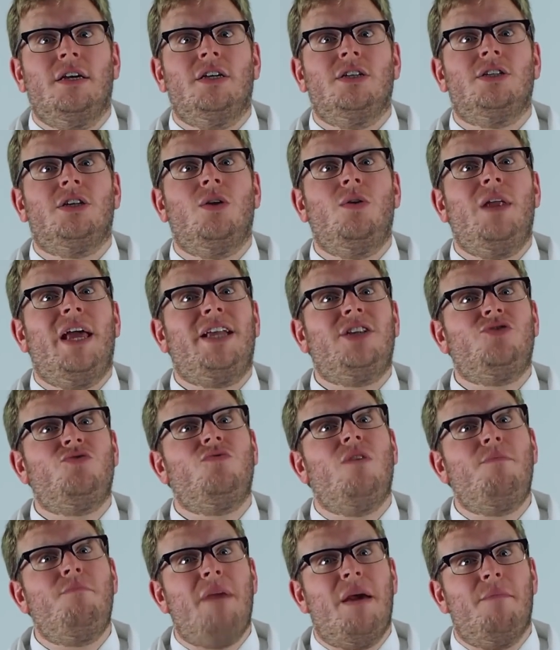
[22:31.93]
So let's
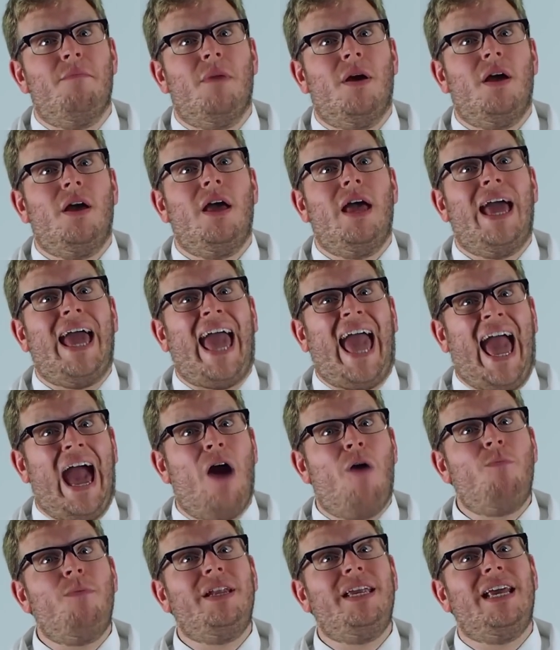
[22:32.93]
remember
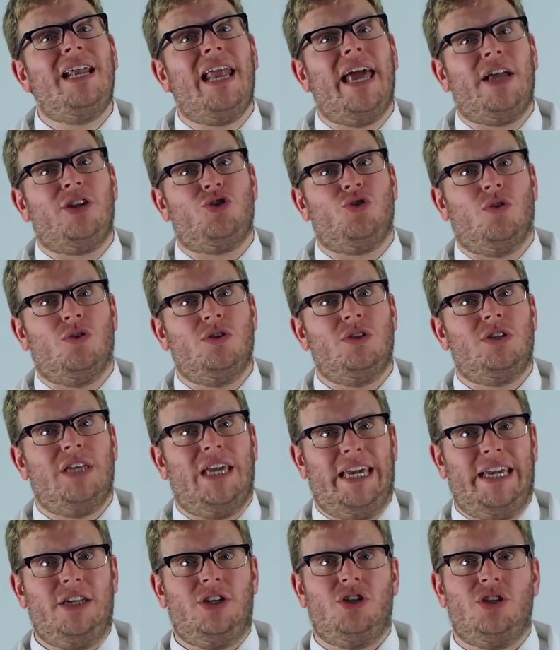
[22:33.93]
how many electrons
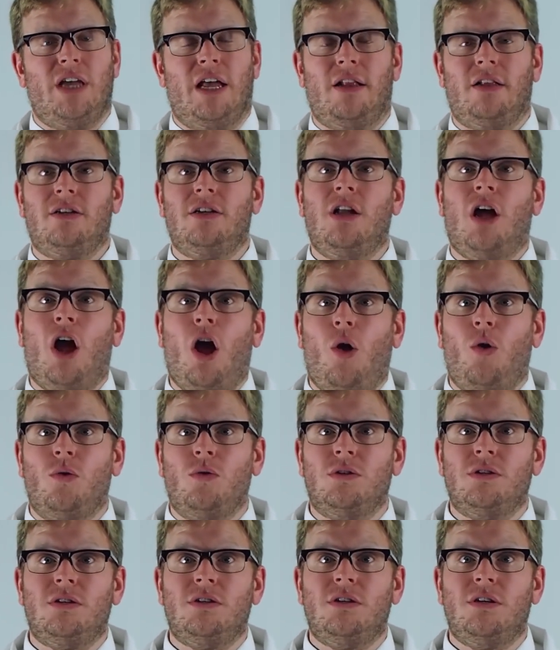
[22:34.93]
each shell can
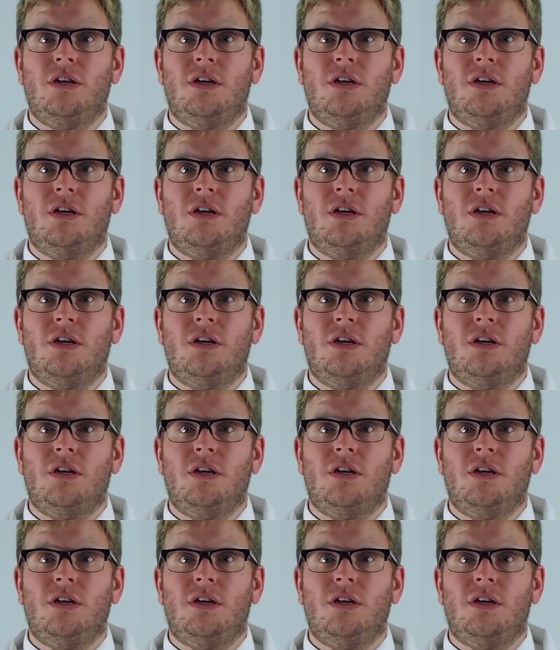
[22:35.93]
hold.